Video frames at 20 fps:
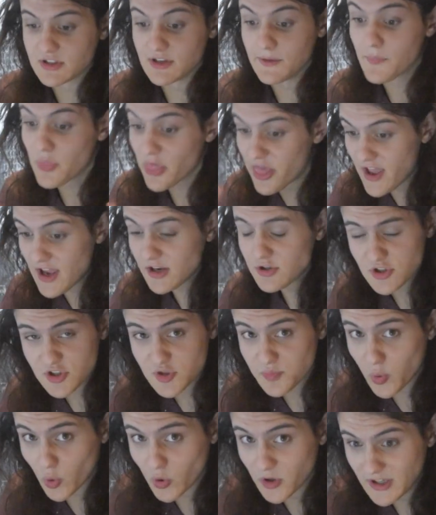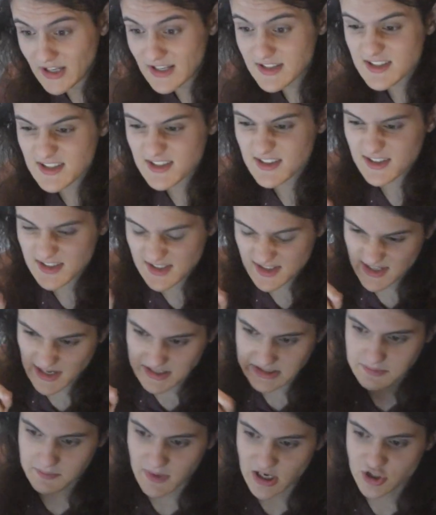it. Then just spawn an instant
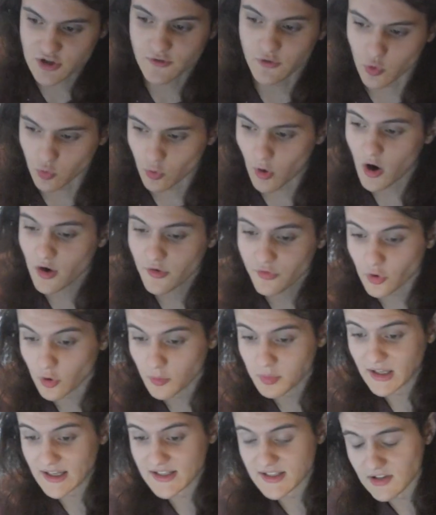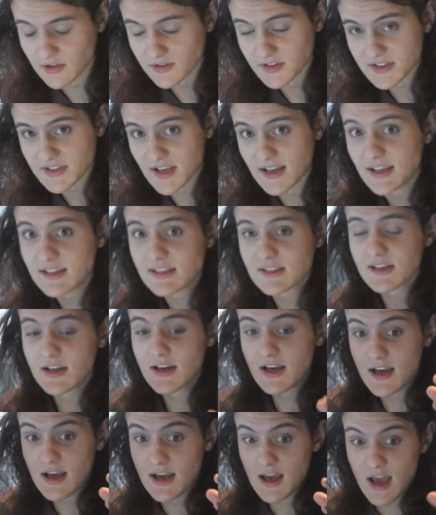static mesh of a rock for a placeholder sakes,
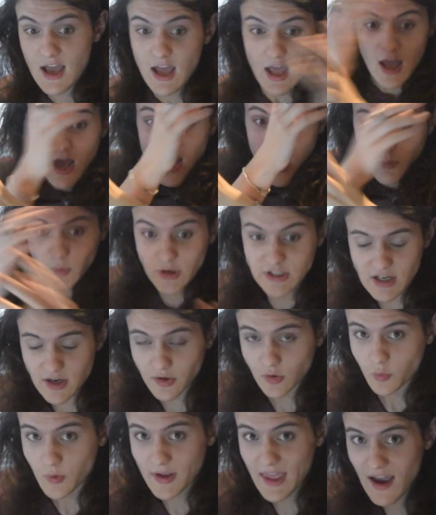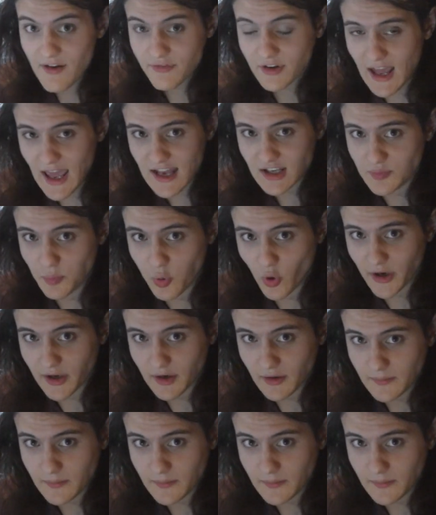and we're done. We have an endpoint.